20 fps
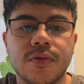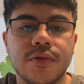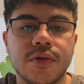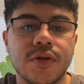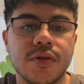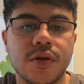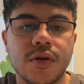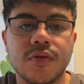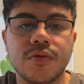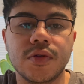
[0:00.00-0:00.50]
The
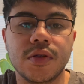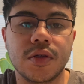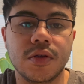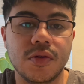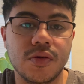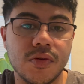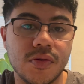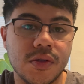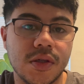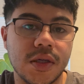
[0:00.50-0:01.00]
third one you can
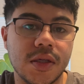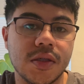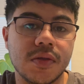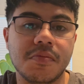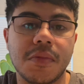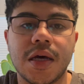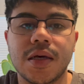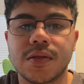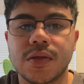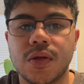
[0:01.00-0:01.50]
use is
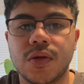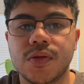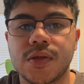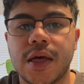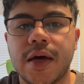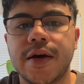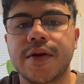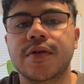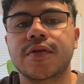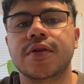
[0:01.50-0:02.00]
Maslow's
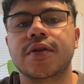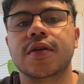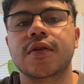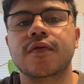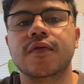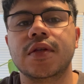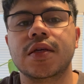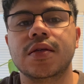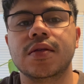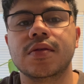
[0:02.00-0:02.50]
hierarchy of
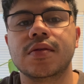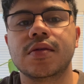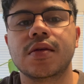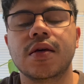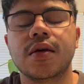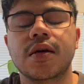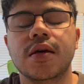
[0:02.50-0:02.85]
needs.